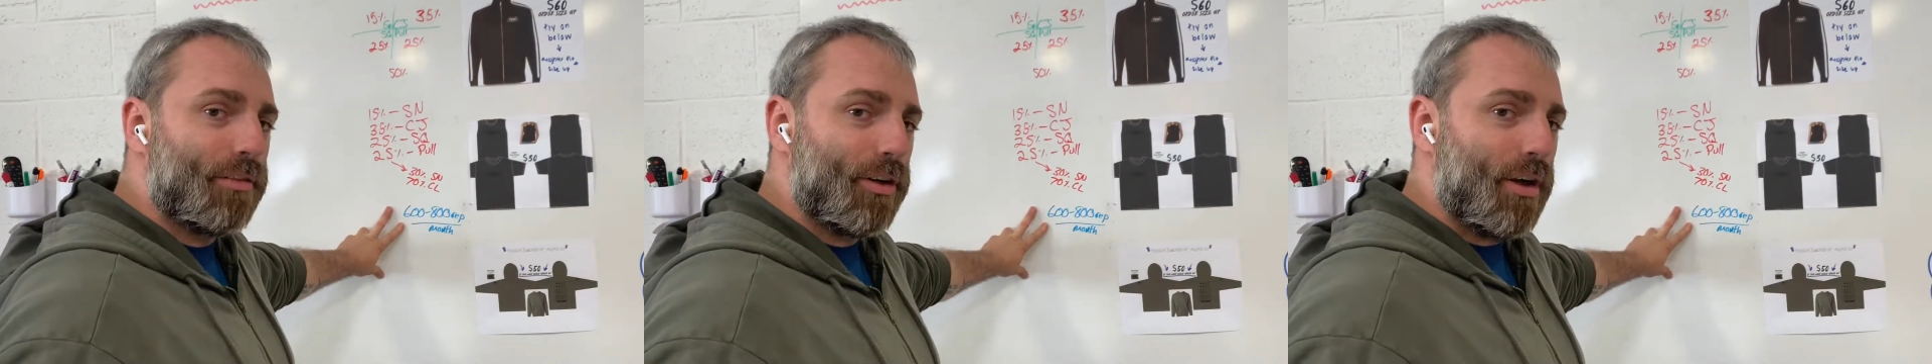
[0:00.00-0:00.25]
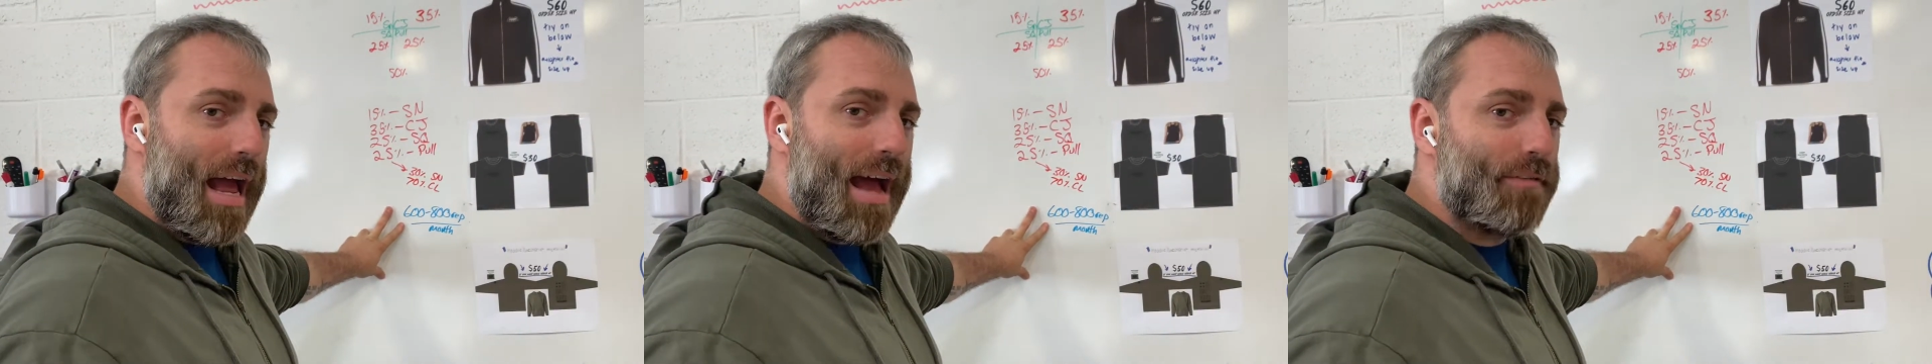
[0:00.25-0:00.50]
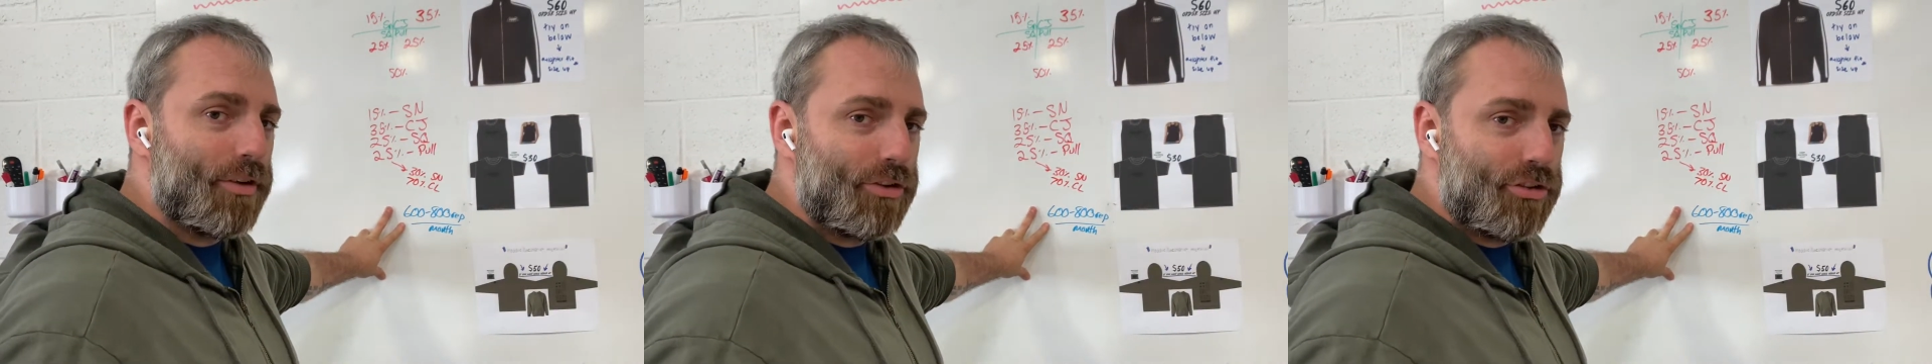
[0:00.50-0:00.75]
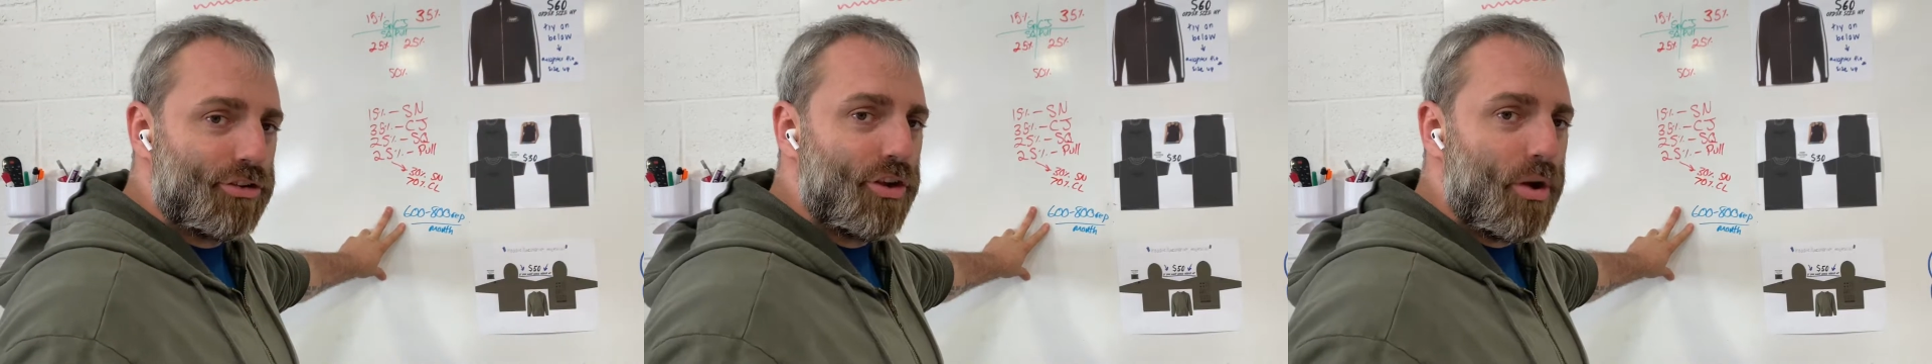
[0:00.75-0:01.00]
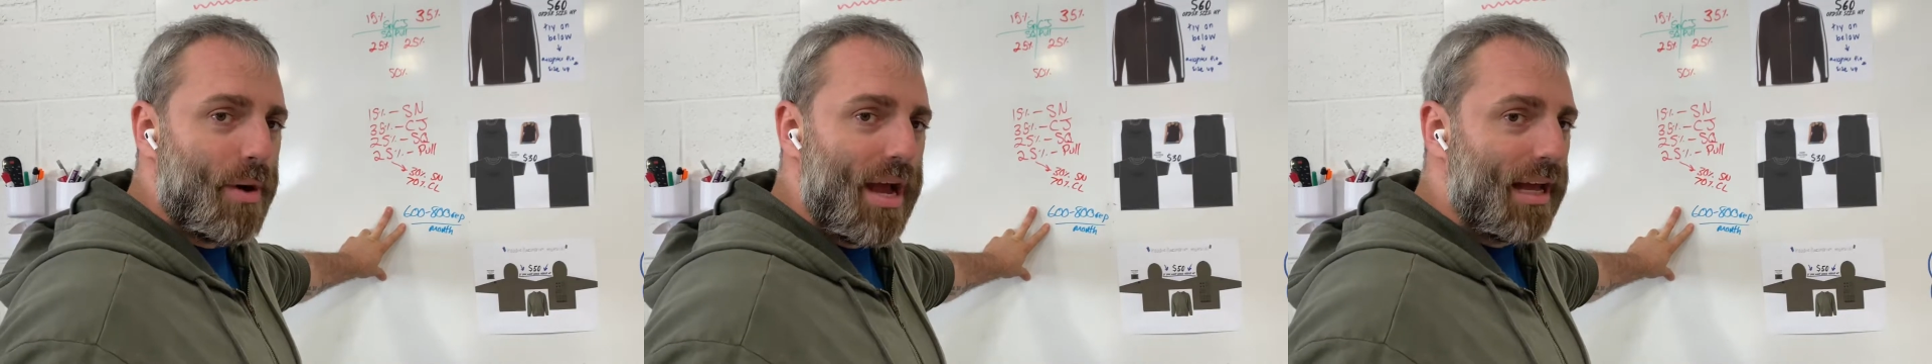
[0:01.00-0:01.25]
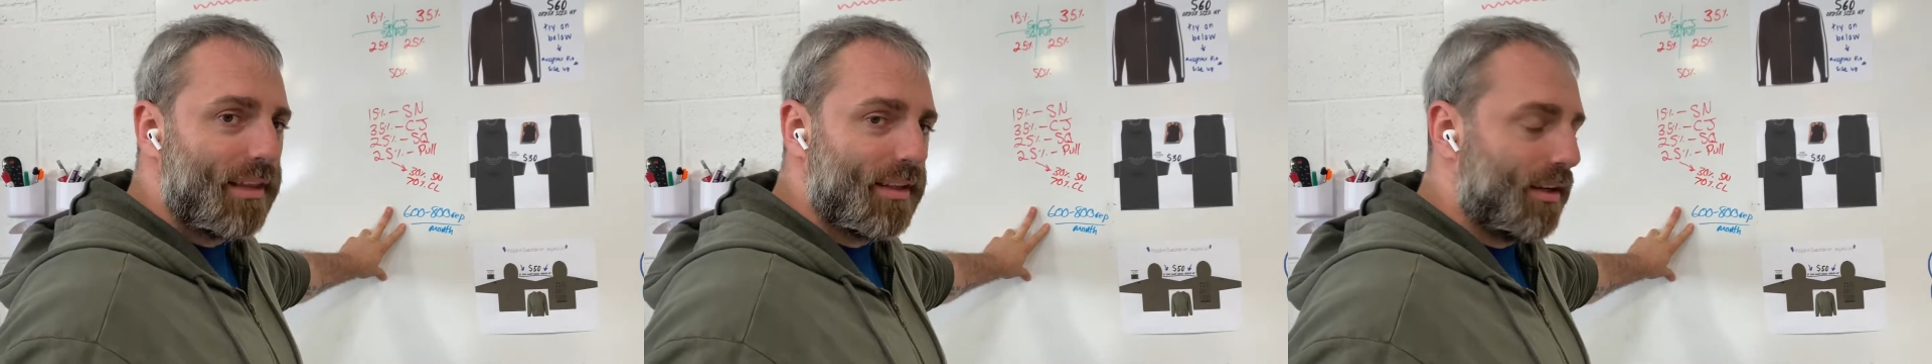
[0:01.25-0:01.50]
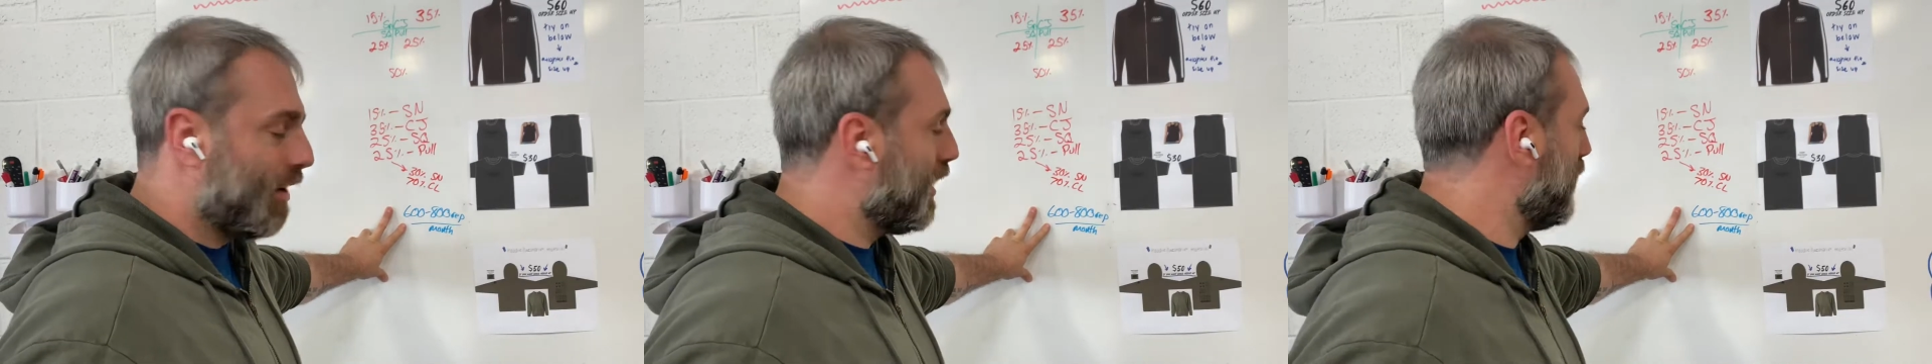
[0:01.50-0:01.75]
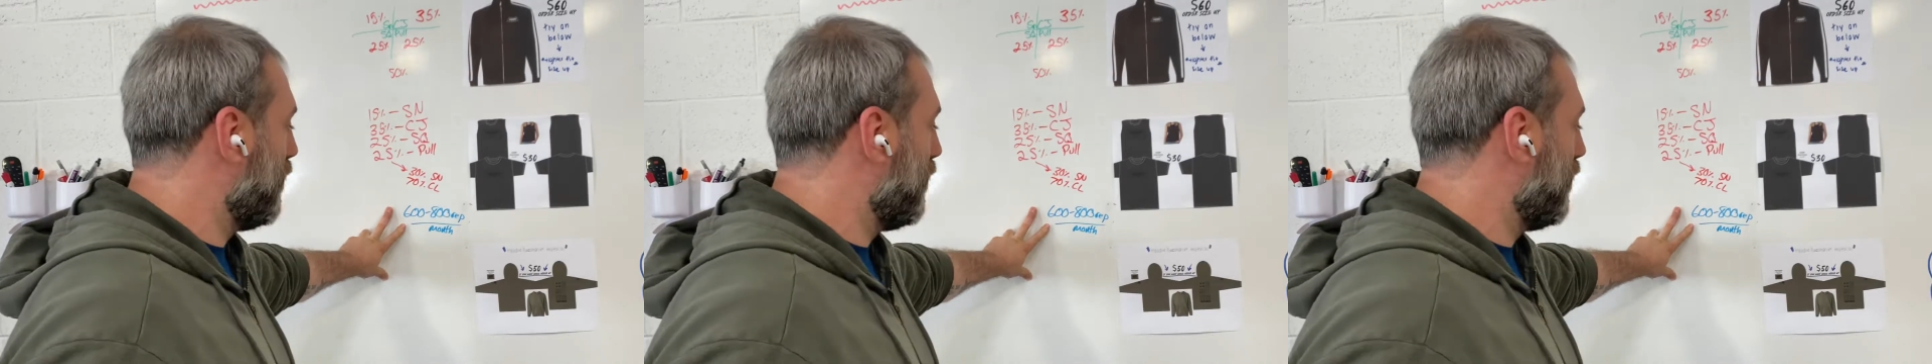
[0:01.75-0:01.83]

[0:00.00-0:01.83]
for your average Joe athlete, all right?